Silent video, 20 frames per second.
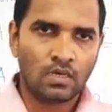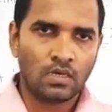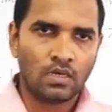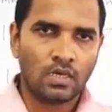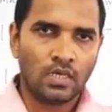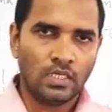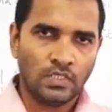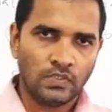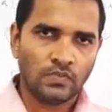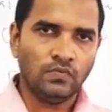
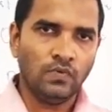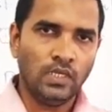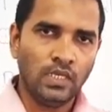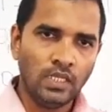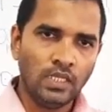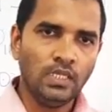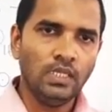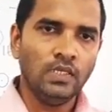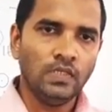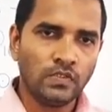is very
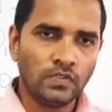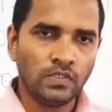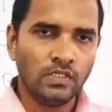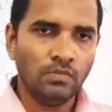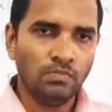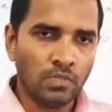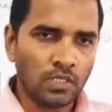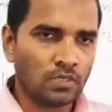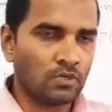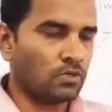
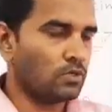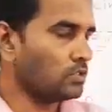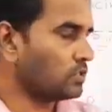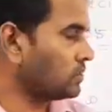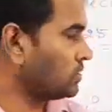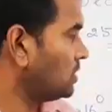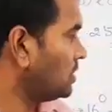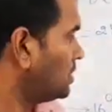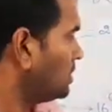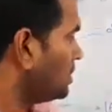easy because
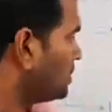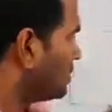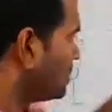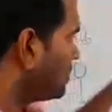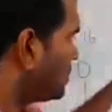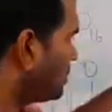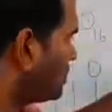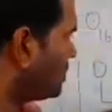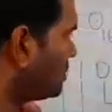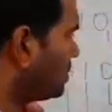
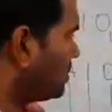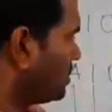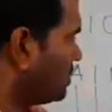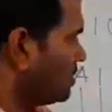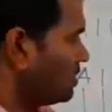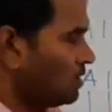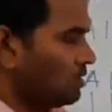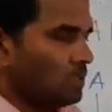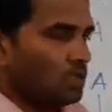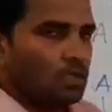
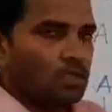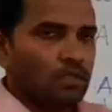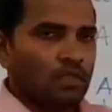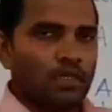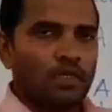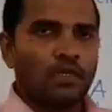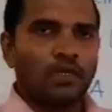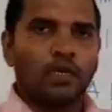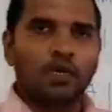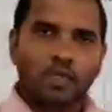
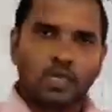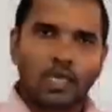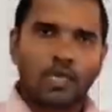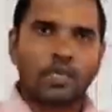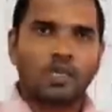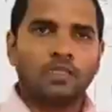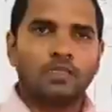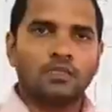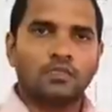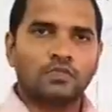there are
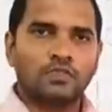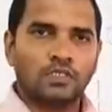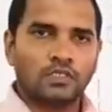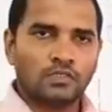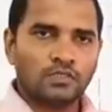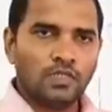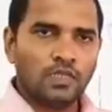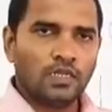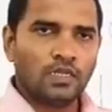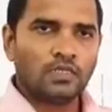characteristics,
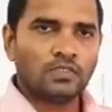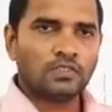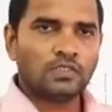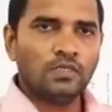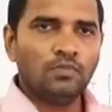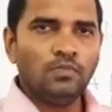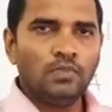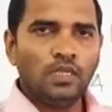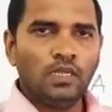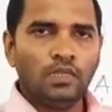there are
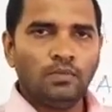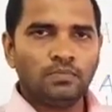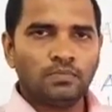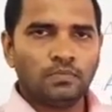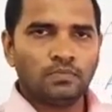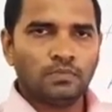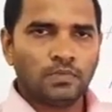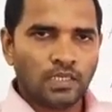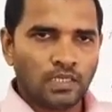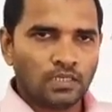
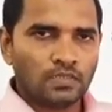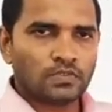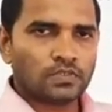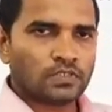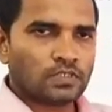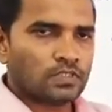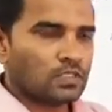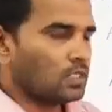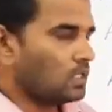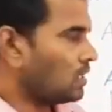similar
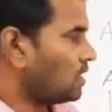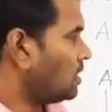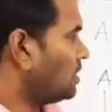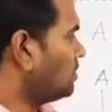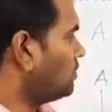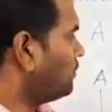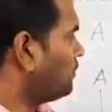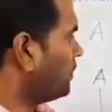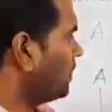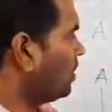things
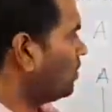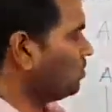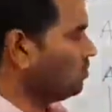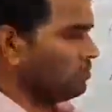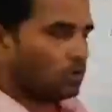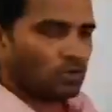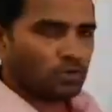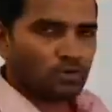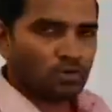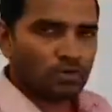found
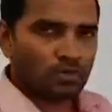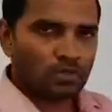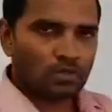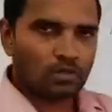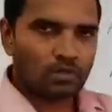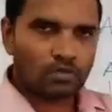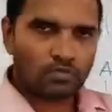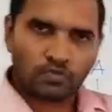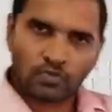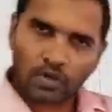
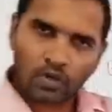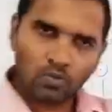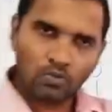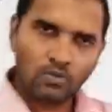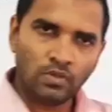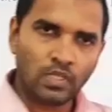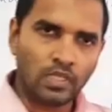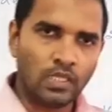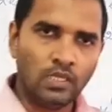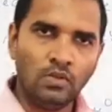
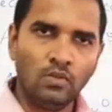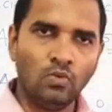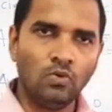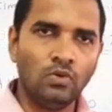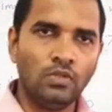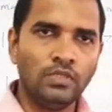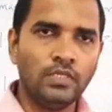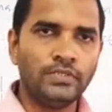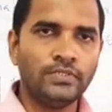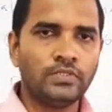in
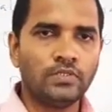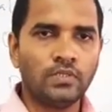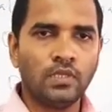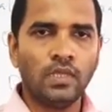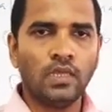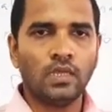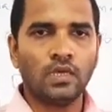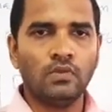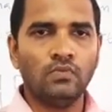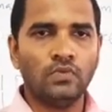all these
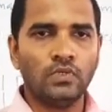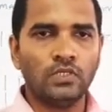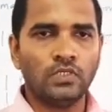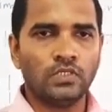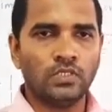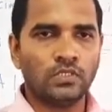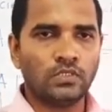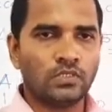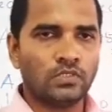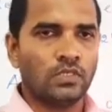3
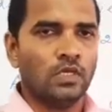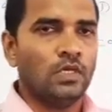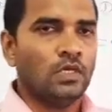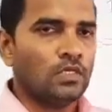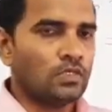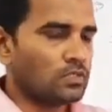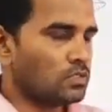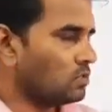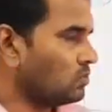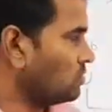conversions.
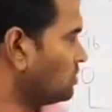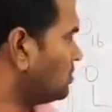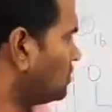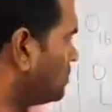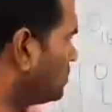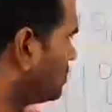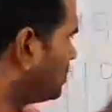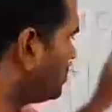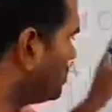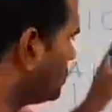
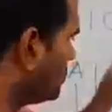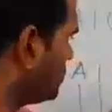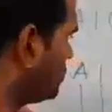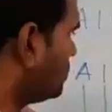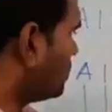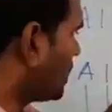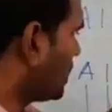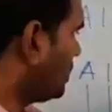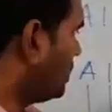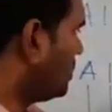So
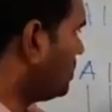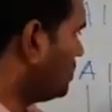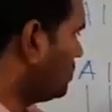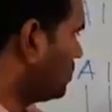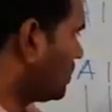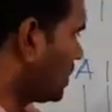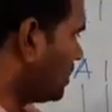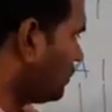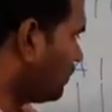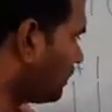you
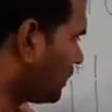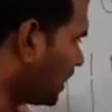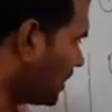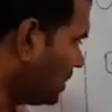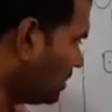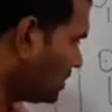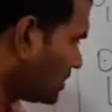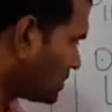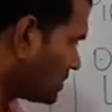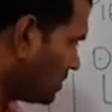can
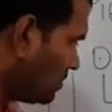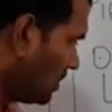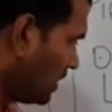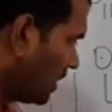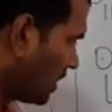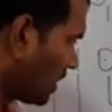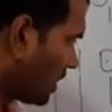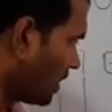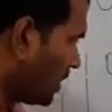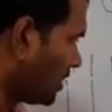find the
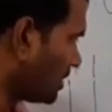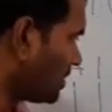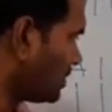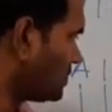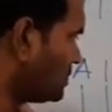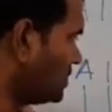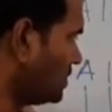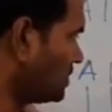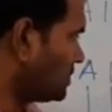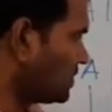similar
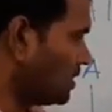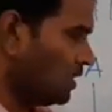characteristics